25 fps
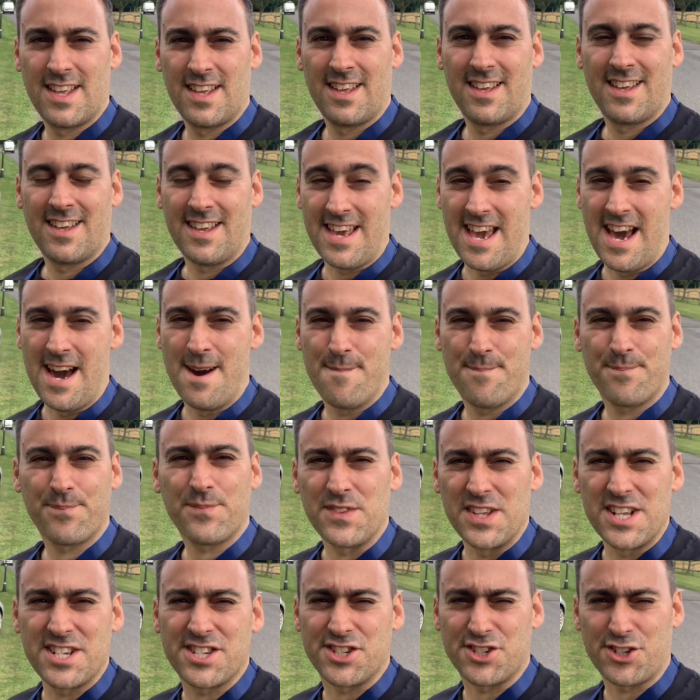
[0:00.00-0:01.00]
Yeah,
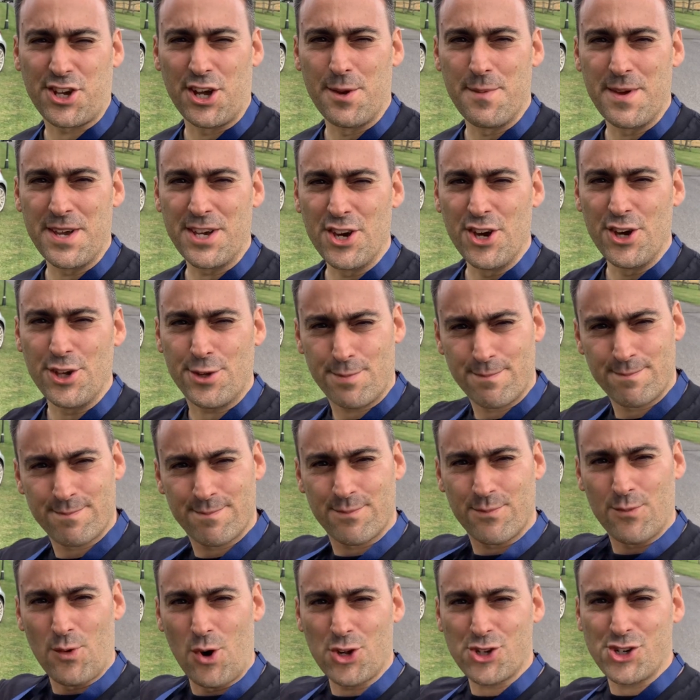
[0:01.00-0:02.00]
this is going to be good.
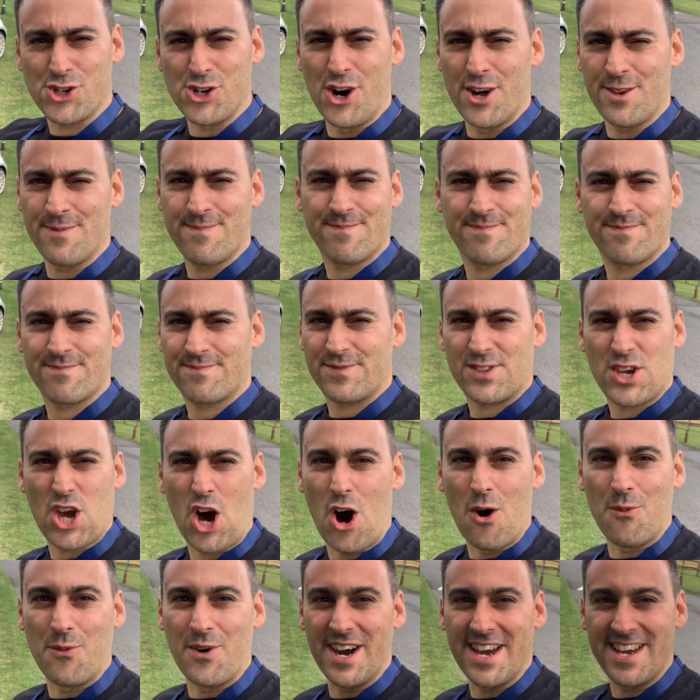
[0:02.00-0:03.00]
Watch on,
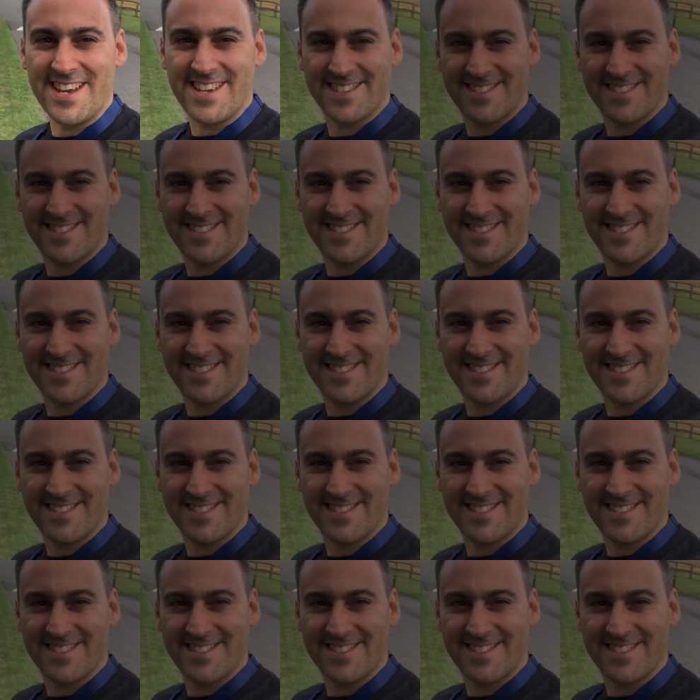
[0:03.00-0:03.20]
can't wait.